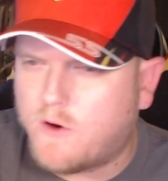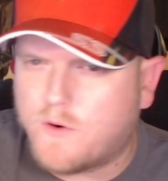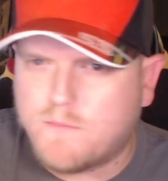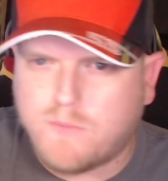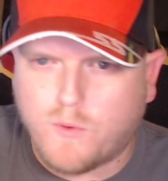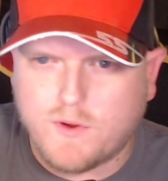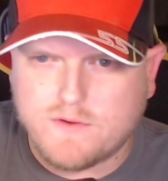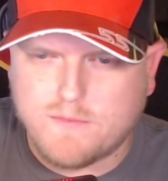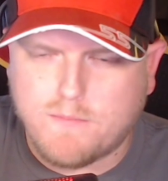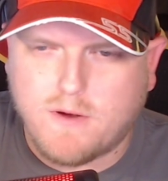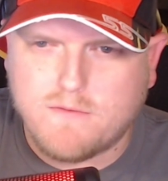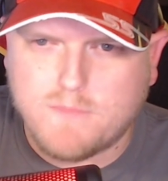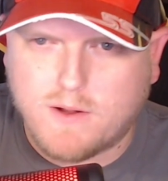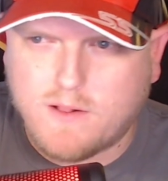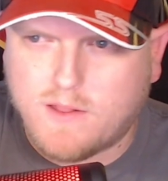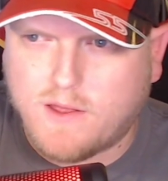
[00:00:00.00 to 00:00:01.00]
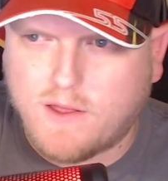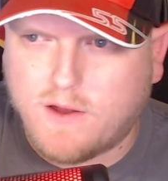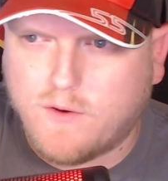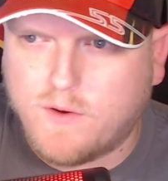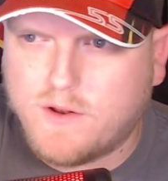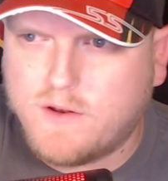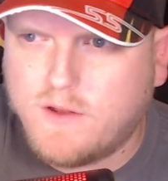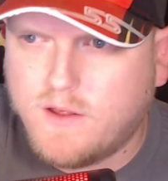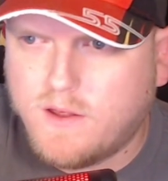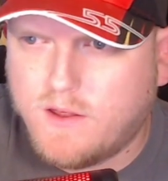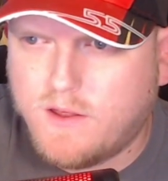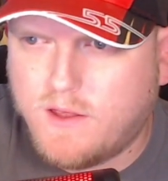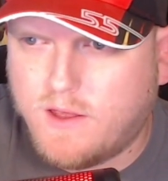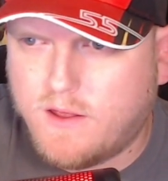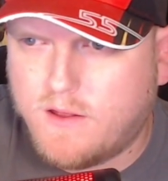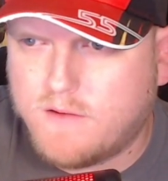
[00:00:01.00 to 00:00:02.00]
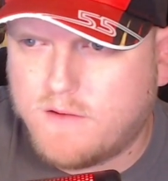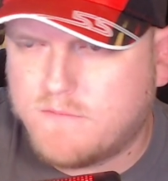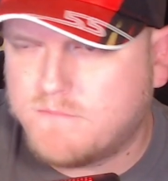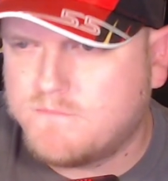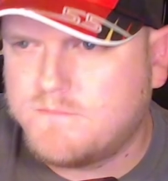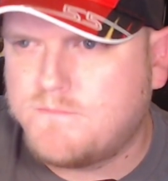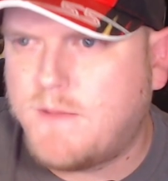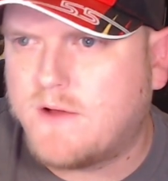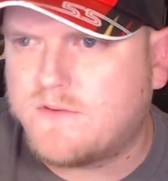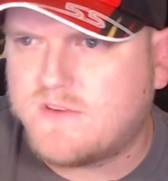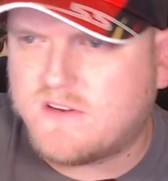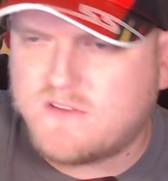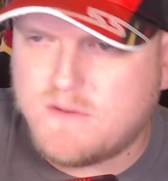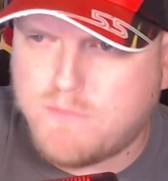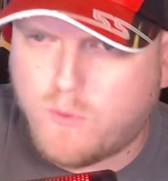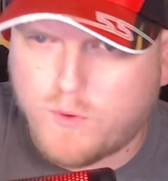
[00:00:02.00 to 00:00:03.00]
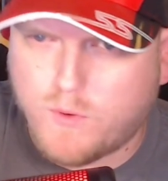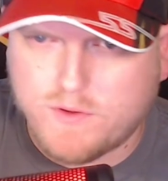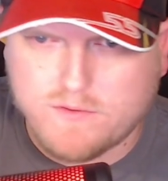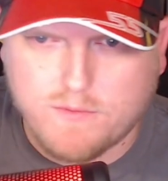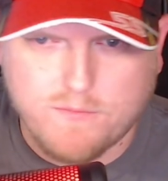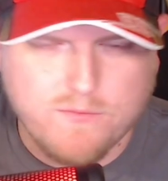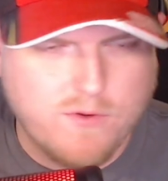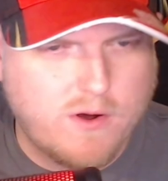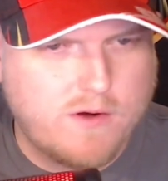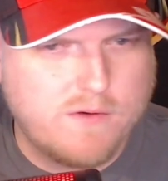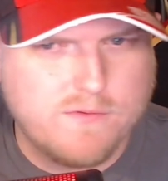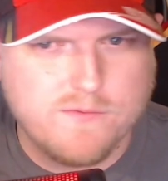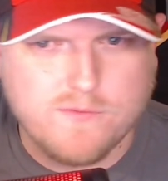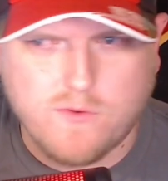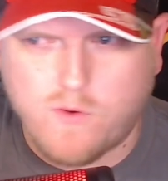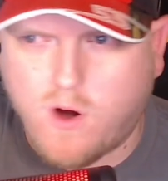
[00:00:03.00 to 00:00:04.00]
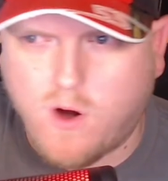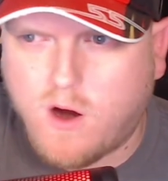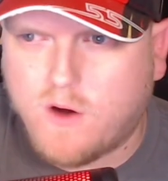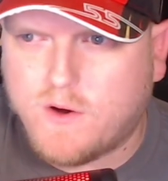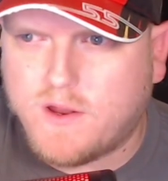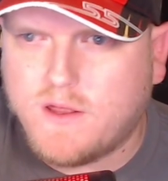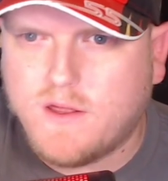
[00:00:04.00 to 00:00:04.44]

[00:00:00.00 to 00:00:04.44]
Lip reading: points above McLaren and about 60 points in front of Ferrari.